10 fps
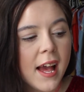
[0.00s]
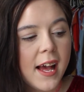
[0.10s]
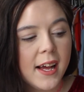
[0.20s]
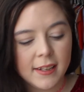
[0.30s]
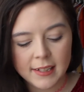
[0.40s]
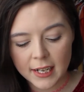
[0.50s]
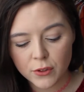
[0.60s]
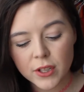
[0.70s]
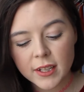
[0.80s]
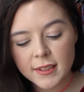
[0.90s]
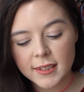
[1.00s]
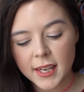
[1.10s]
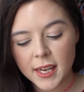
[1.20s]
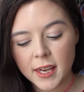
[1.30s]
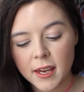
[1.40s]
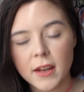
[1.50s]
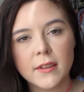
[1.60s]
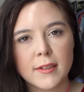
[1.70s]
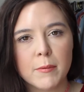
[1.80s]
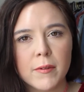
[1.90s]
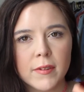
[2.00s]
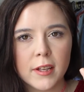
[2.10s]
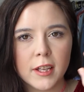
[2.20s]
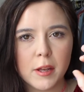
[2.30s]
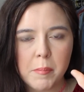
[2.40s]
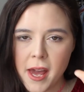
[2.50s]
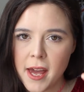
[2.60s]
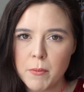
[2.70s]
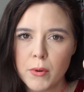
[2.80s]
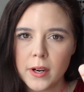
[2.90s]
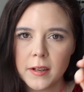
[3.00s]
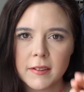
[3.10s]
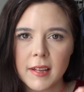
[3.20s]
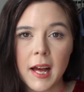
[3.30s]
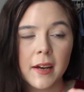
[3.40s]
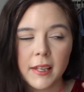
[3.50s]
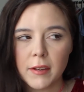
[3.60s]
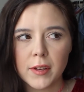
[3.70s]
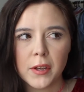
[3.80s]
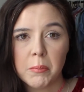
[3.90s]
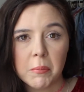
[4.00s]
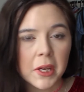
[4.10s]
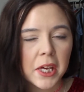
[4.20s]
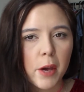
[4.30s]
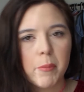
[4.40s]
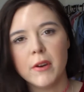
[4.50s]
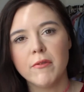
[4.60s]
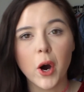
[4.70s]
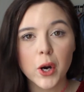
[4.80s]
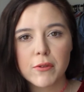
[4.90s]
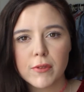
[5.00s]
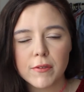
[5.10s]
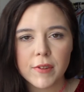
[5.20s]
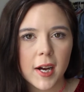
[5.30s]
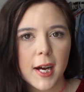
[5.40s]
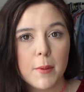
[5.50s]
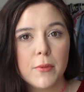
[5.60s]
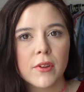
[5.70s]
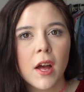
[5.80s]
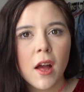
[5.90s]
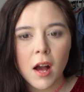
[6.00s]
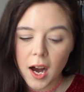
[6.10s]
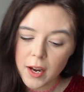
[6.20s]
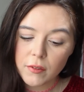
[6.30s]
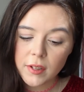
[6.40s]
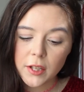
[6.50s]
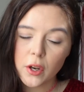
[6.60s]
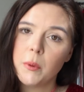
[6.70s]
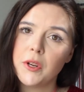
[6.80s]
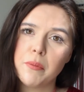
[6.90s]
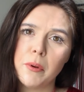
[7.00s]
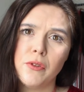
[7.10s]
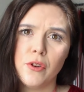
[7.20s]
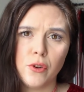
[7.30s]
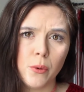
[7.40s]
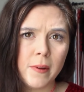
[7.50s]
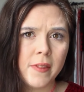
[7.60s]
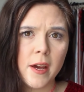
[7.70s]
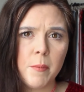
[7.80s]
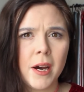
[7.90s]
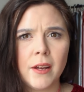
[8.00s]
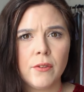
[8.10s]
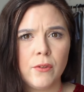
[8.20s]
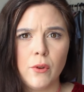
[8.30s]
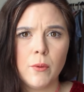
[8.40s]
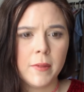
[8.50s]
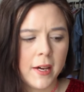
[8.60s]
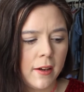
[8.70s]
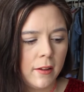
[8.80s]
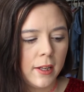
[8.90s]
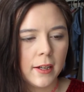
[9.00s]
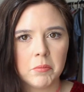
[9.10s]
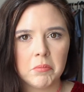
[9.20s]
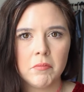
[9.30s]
and as you can see, some of the pan products are giving me a bit of Ofra vibes. I don't really know what you're supposed to do with them. I assume they are like